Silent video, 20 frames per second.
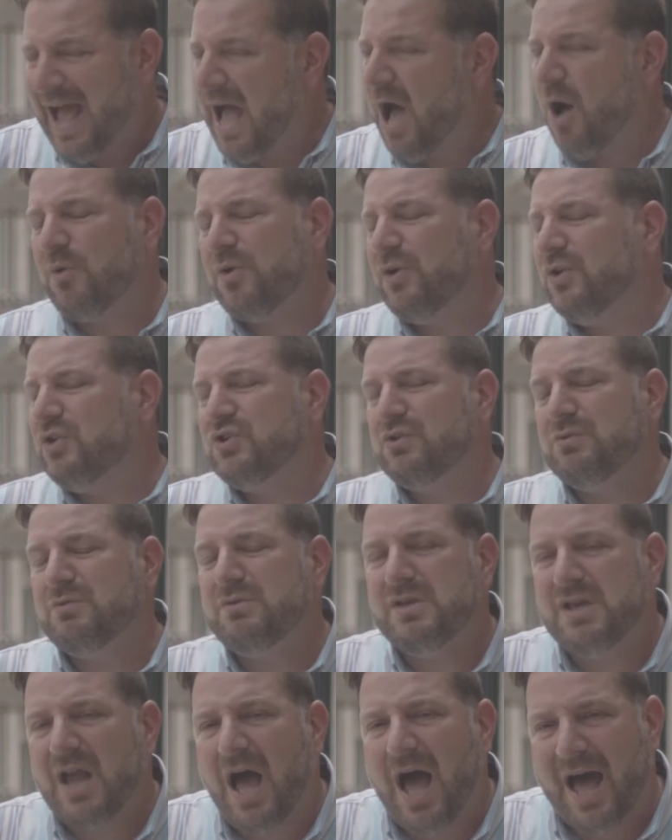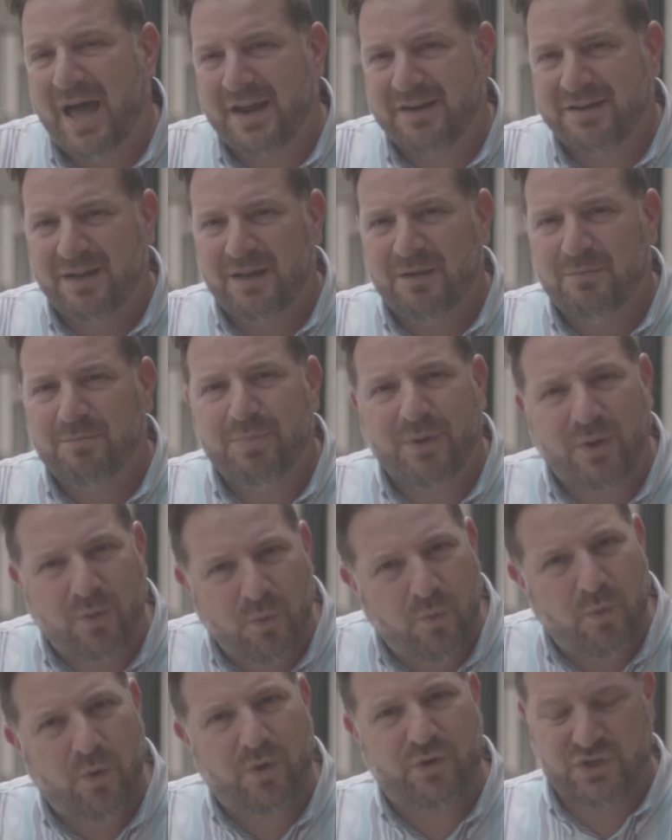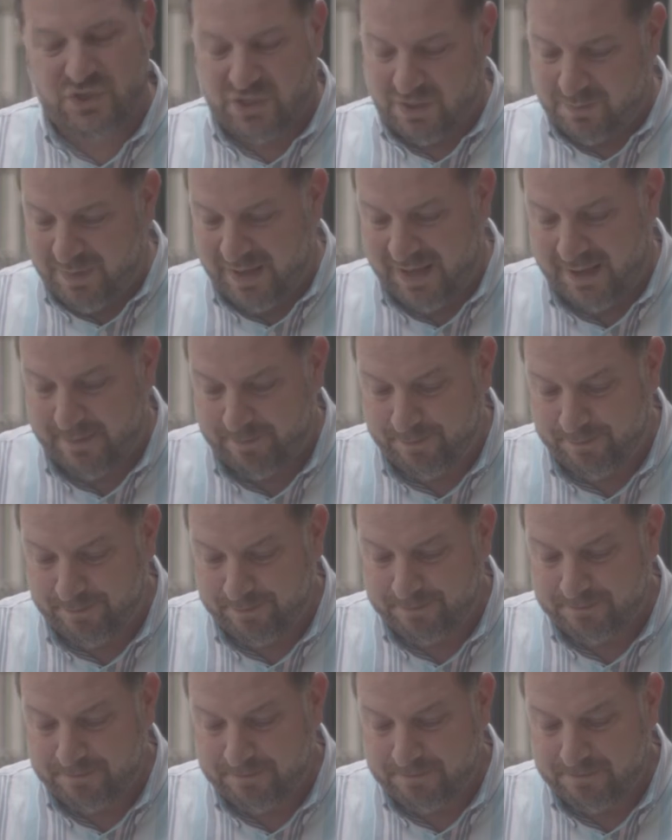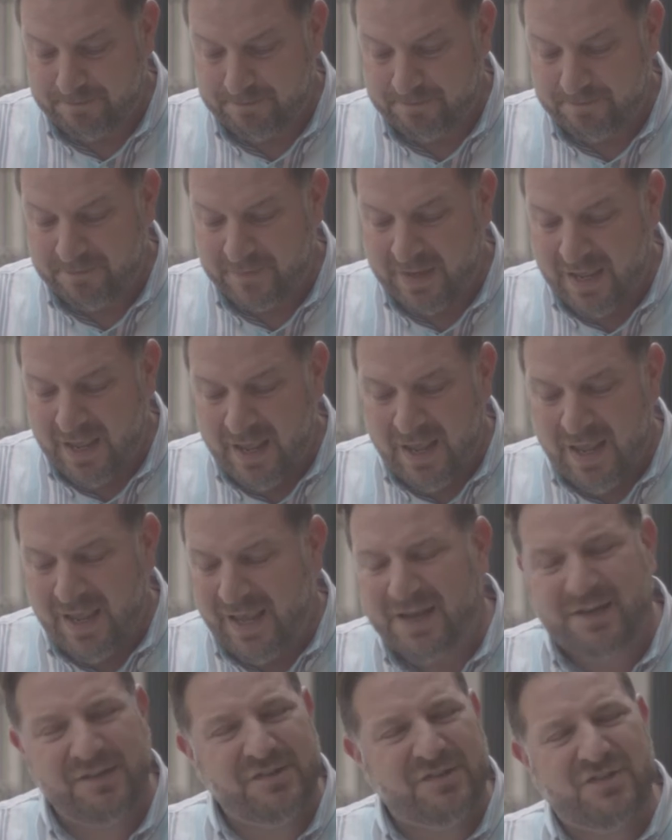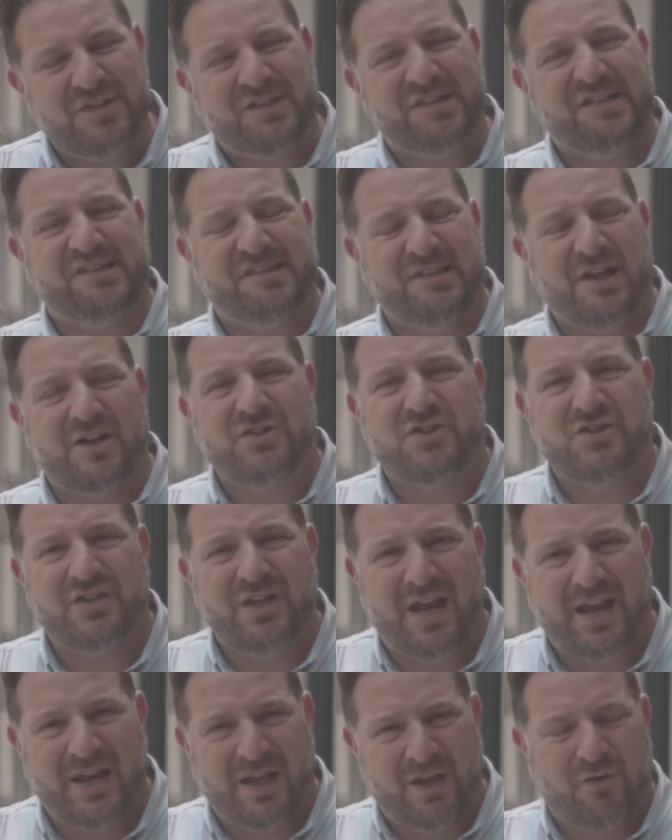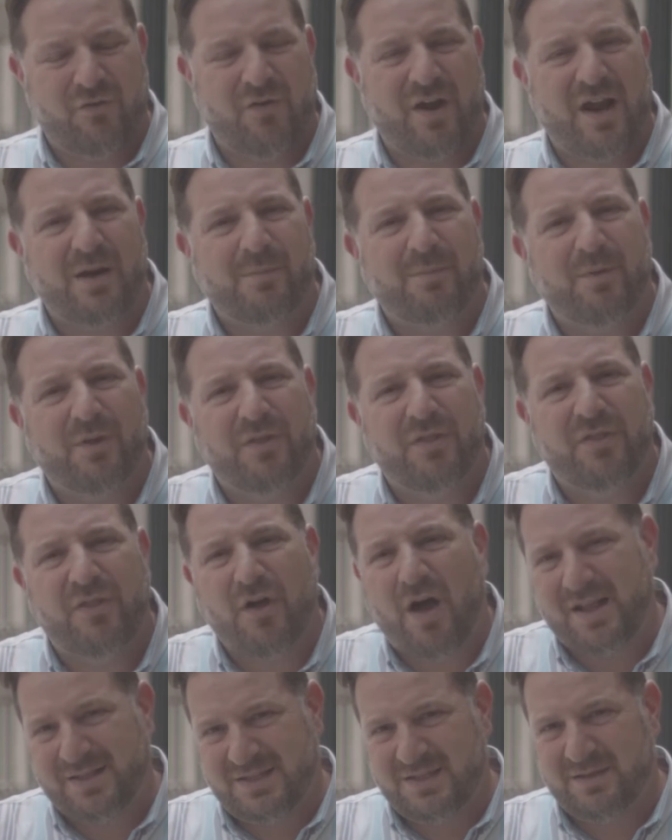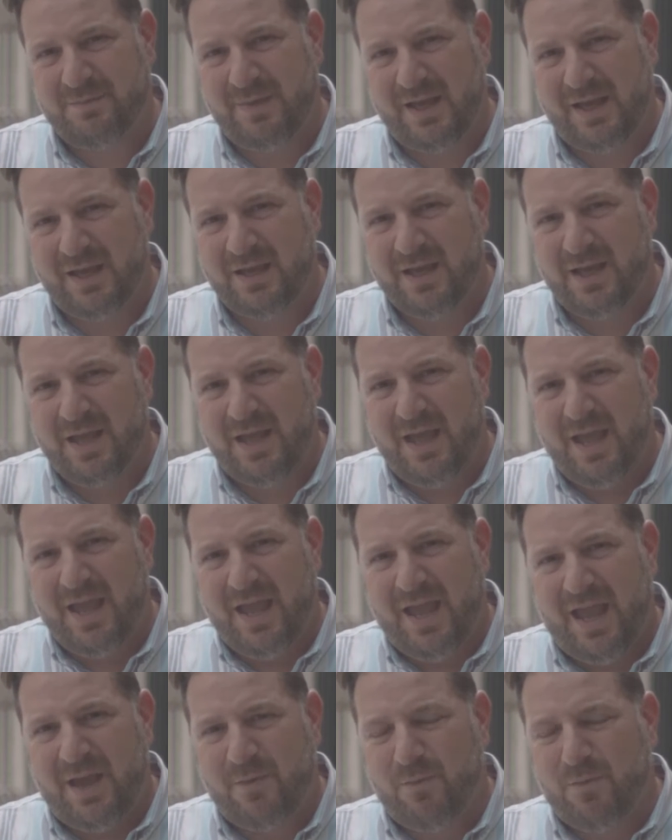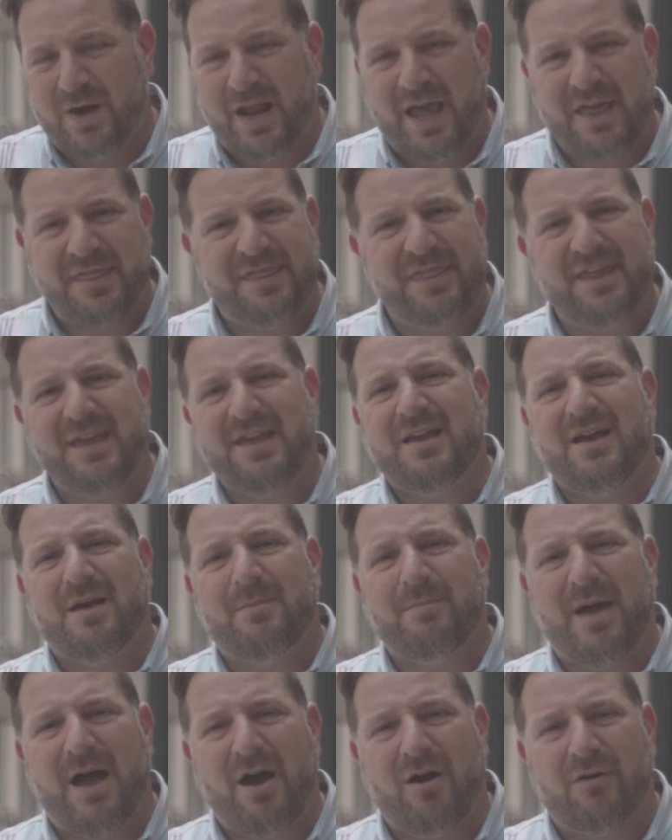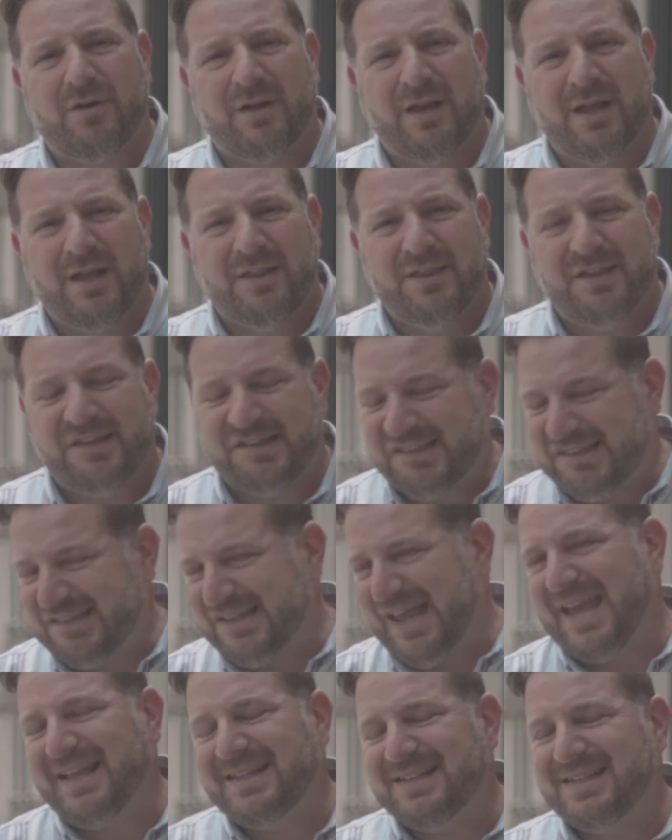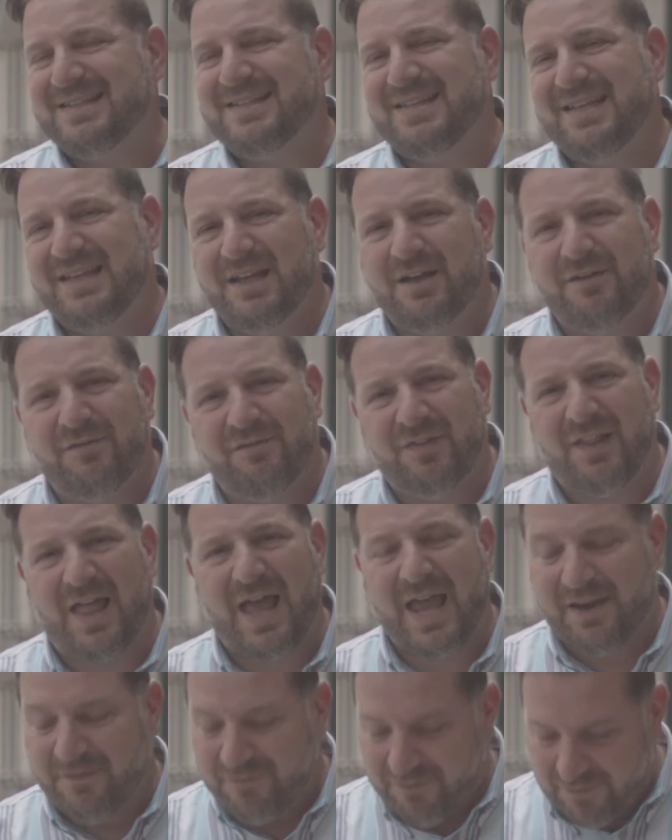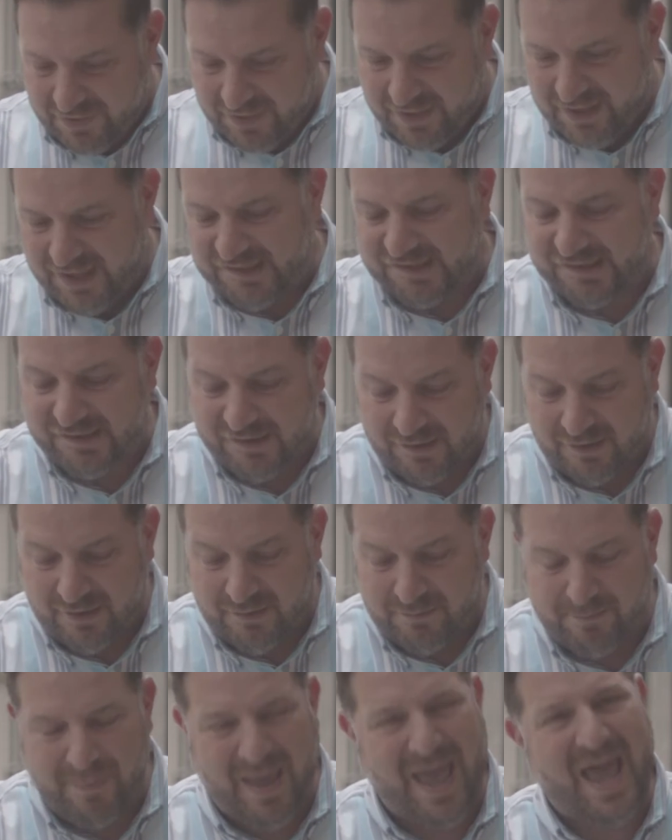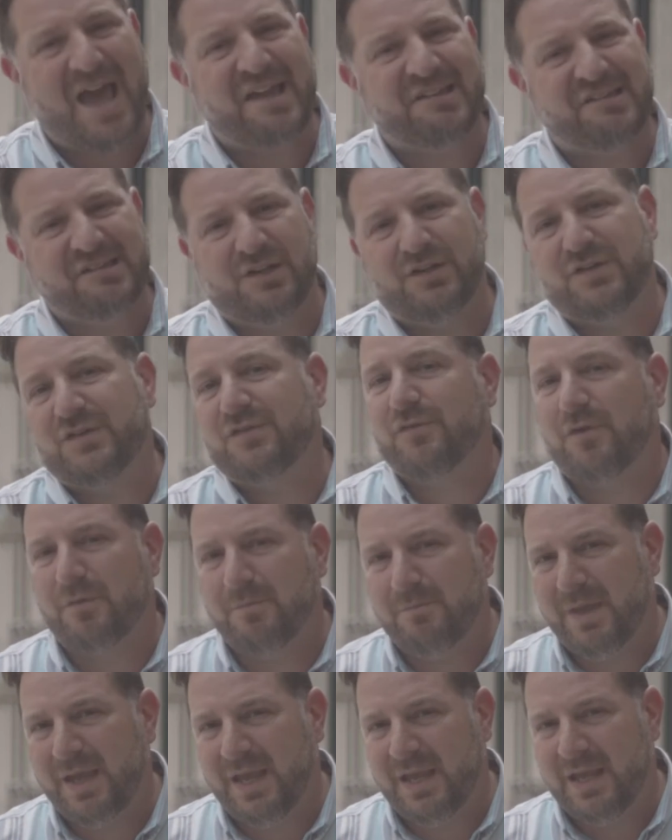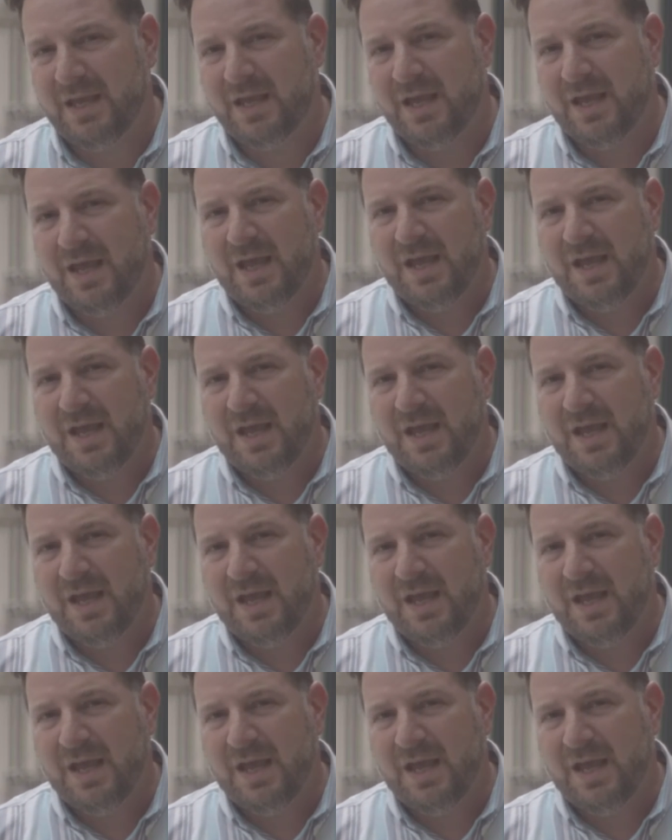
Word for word: how could you not but worship Him? It is just such an incredible thought to me. And when I think about the sanctity of life, this passage for me